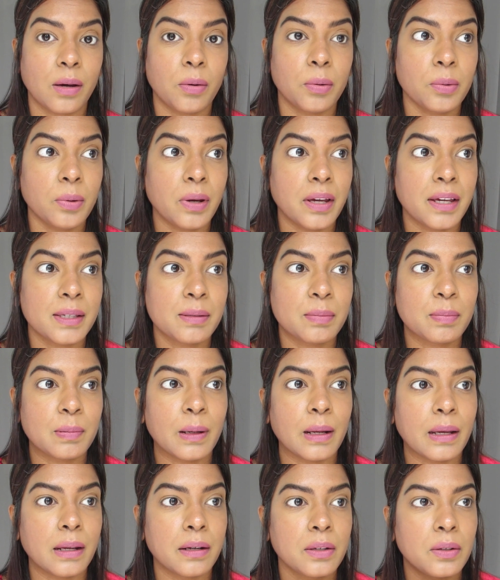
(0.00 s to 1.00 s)
How do I
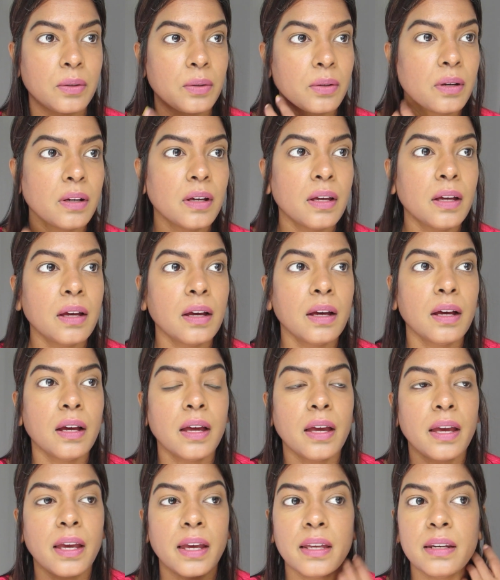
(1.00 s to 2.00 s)
explain you?
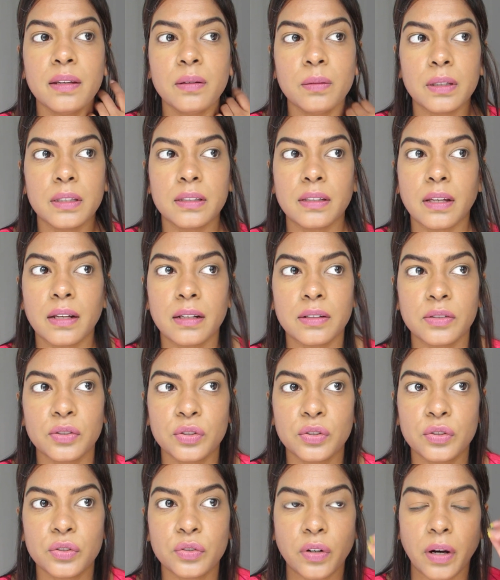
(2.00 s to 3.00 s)
Anyway, I'll
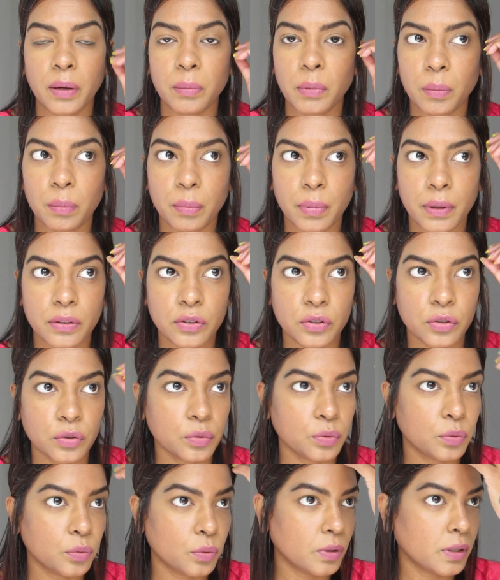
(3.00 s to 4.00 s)
just try my best
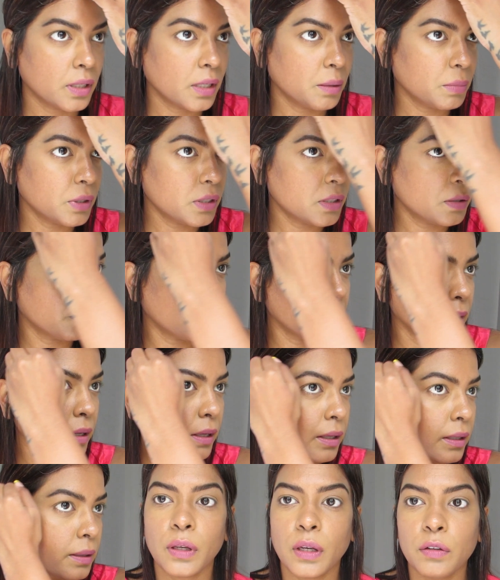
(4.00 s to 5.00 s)
to limit
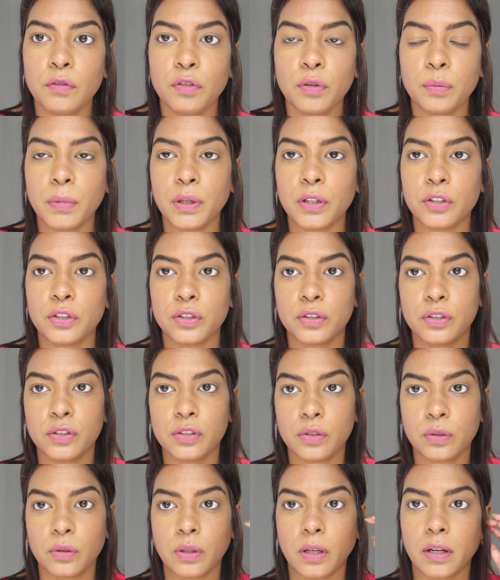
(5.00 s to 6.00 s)
my information
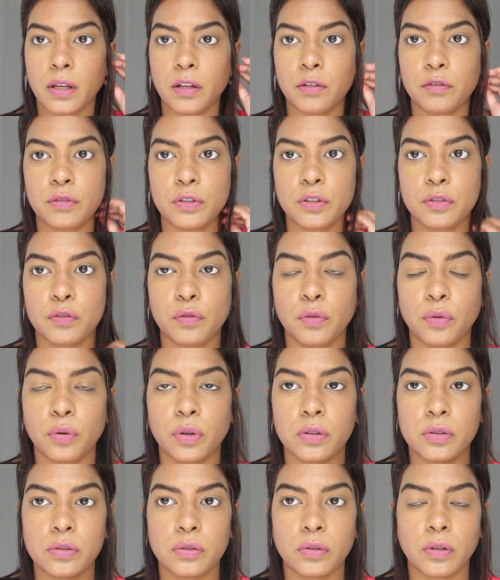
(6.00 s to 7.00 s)
so that I've just
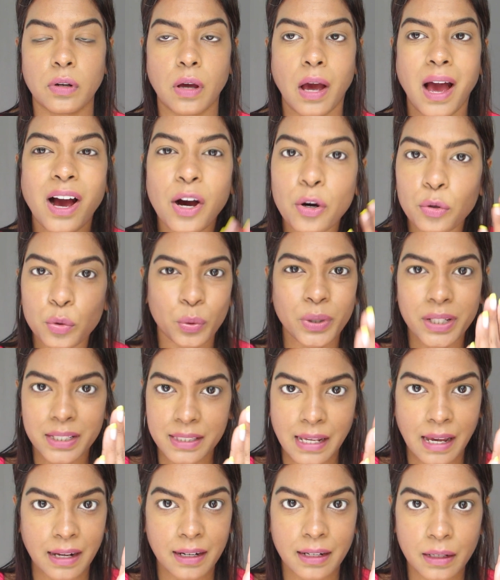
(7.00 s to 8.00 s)
focused on how to
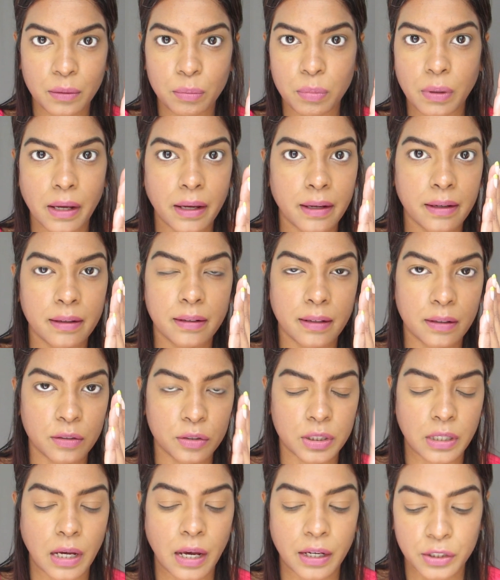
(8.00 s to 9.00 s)
exactly apply an
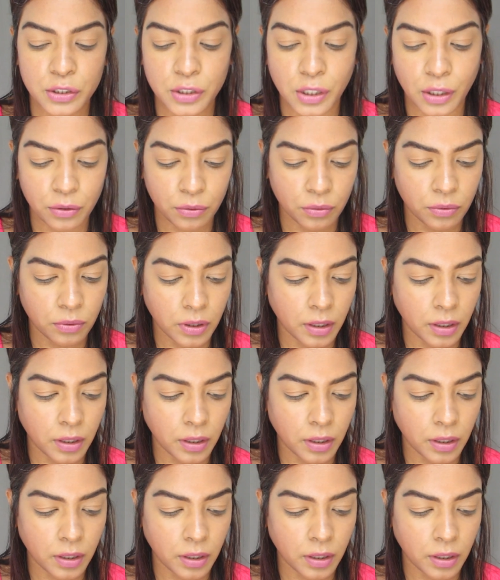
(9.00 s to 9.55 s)
eyeshadow.